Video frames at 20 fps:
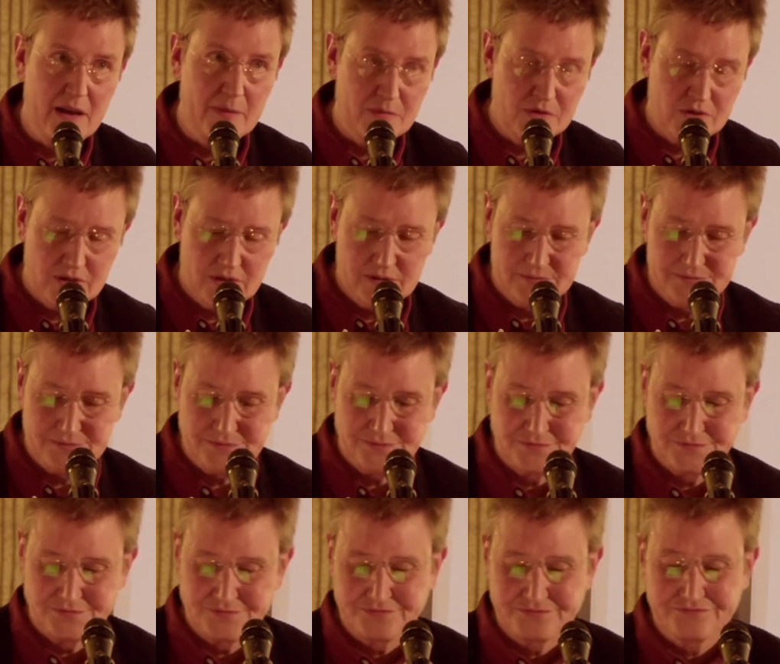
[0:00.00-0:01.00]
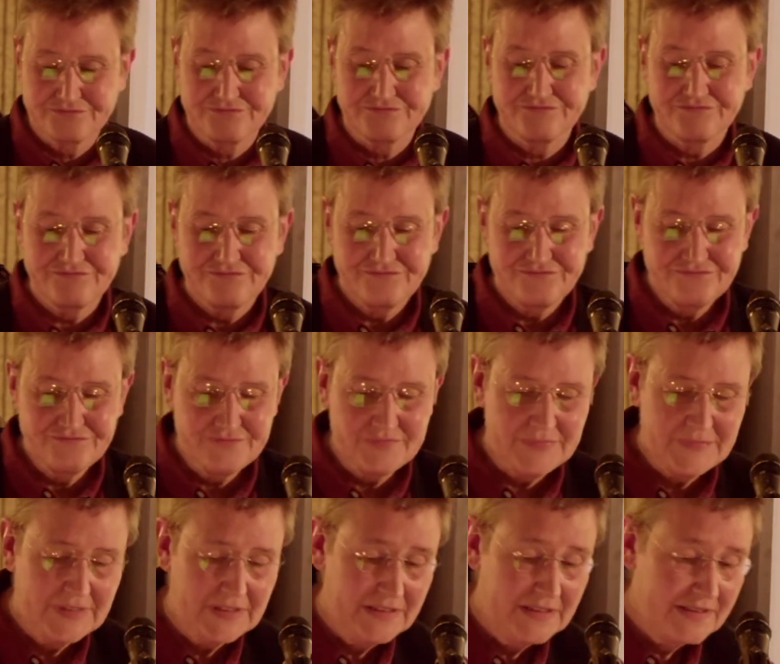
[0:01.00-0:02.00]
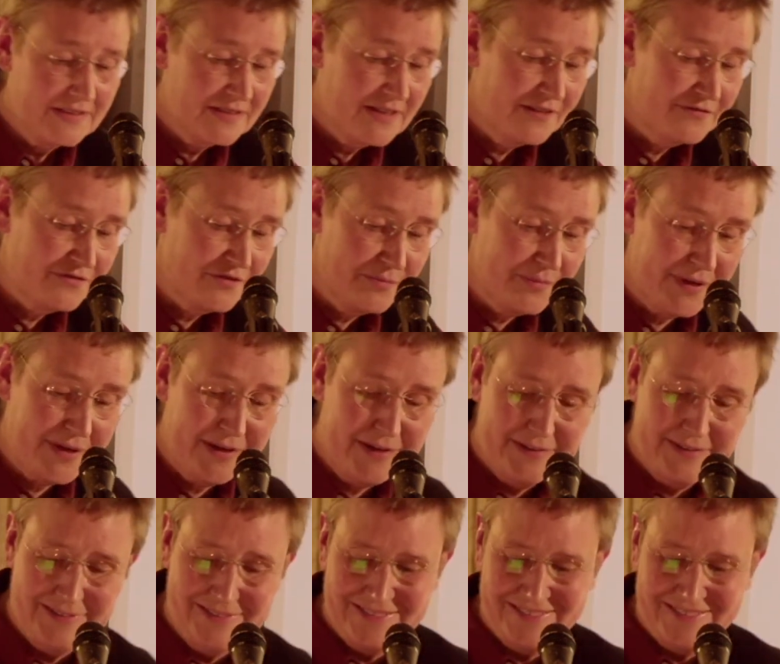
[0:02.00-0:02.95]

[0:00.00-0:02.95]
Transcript: option. At least not for me.